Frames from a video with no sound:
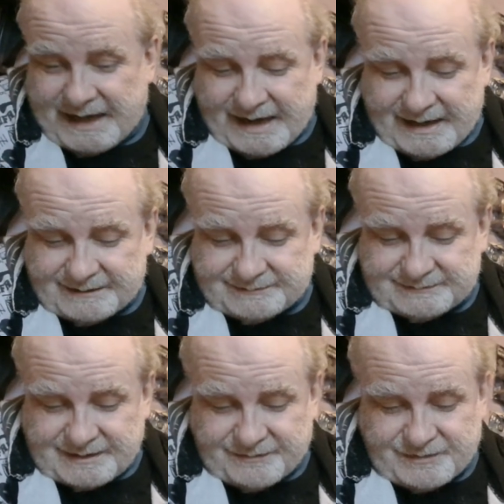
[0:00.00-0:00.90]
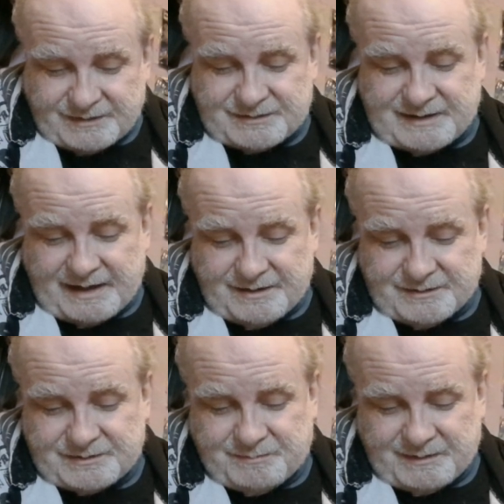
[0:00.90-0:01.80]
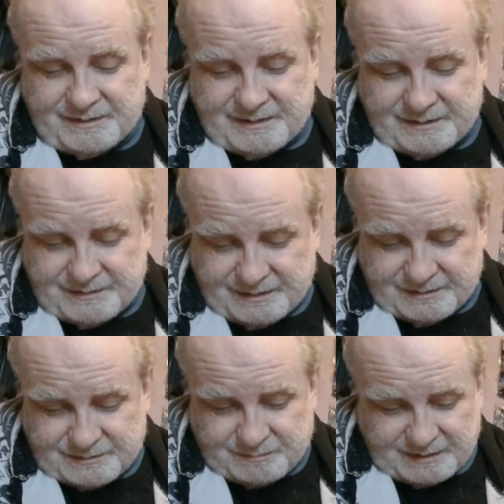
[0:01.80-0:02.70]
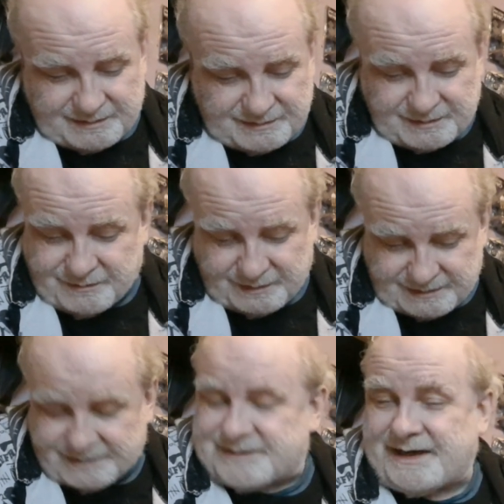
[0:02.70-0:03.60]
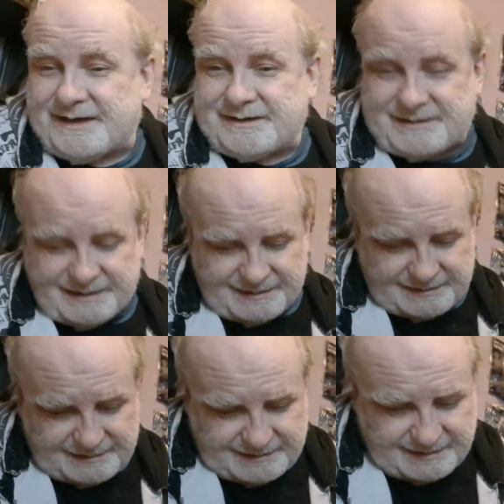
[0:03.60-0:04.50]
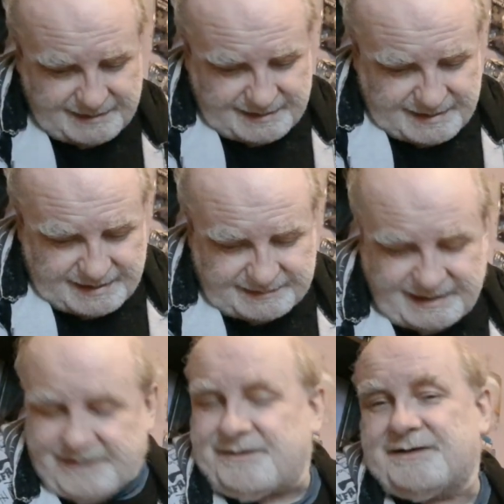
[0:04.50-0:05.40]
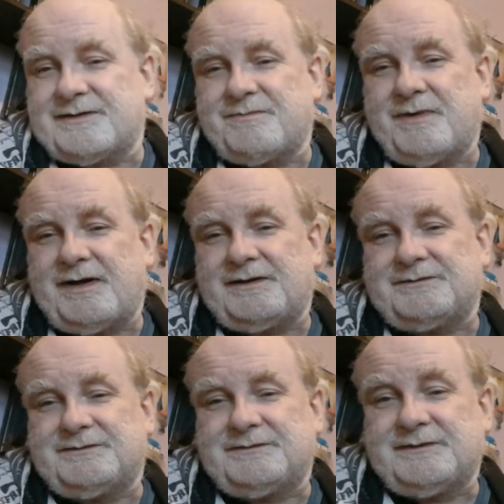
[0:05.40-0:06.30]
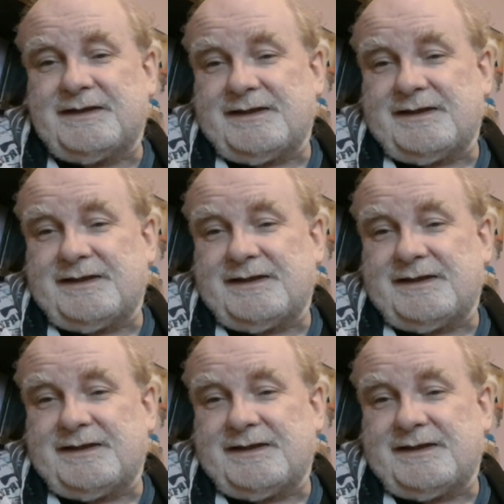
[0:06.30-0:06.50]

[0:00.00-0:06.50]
And of course, their husband, and the husband who is the scientist, Terence Morton,